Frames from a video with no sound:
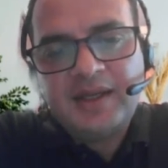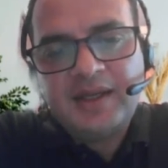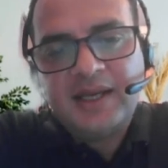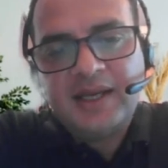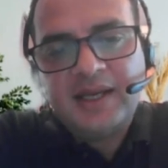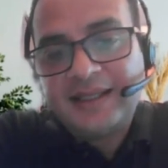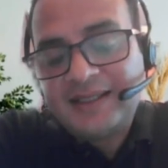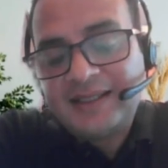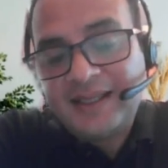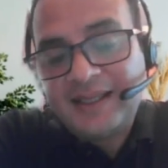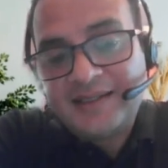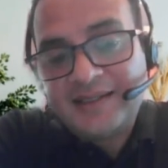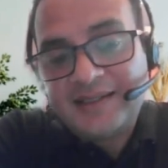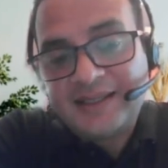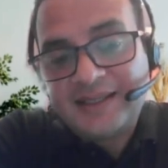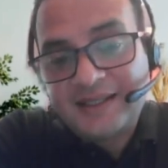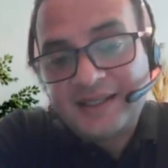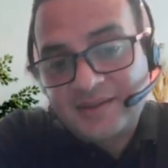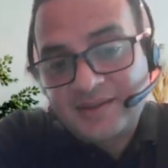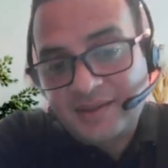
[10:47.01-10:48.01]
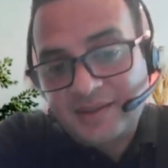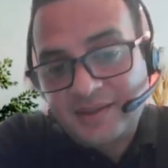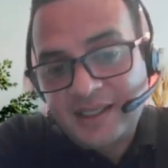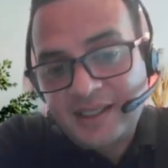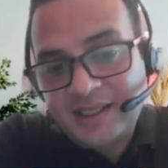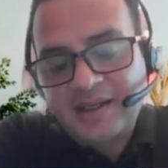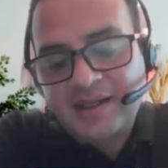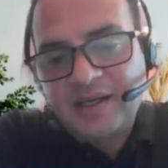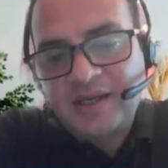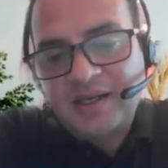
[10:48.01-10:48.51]
I think that's great,
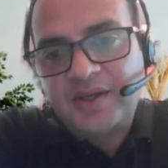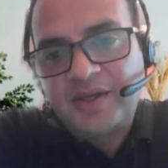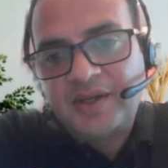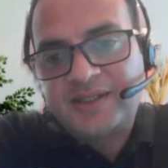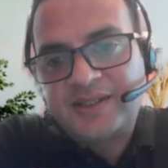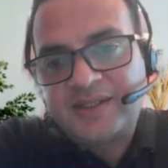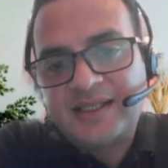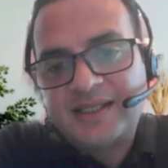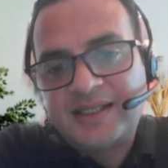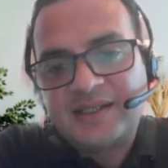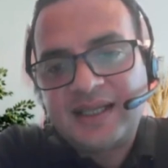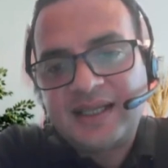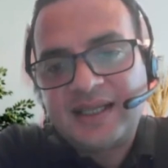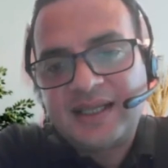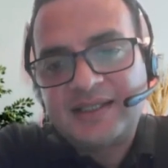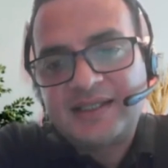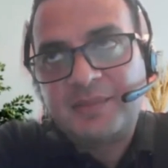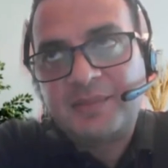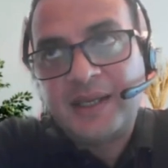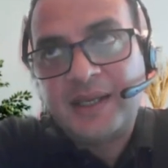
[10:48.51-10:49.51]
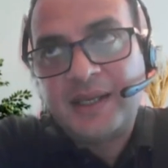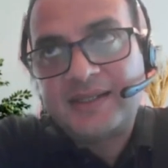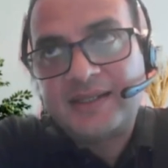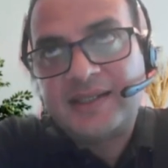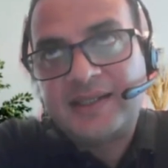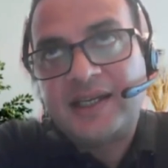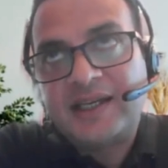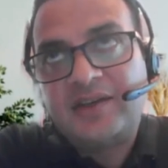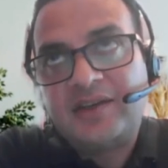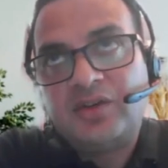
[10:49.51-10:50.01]
because that's the
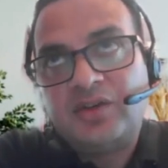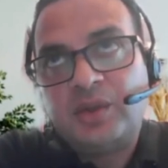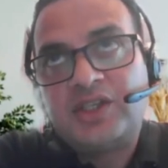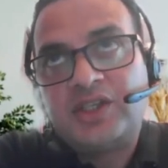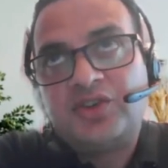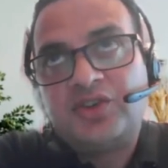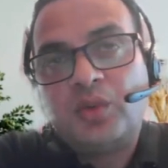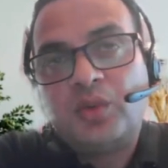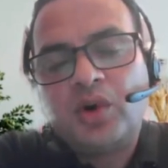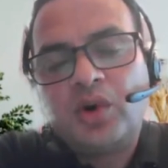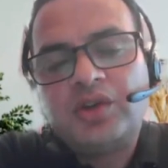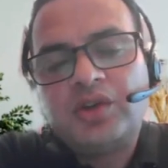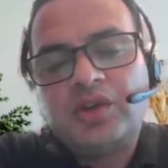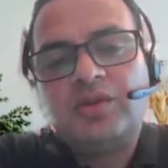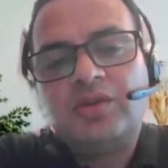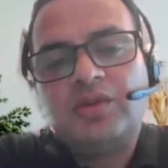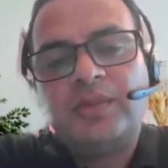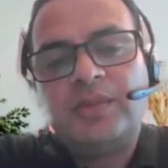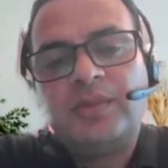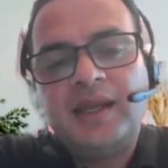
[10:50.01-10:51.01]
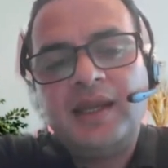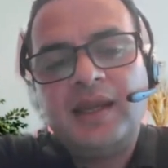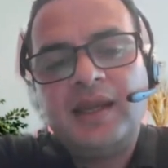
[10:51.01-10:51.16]
baseline to which you want to be.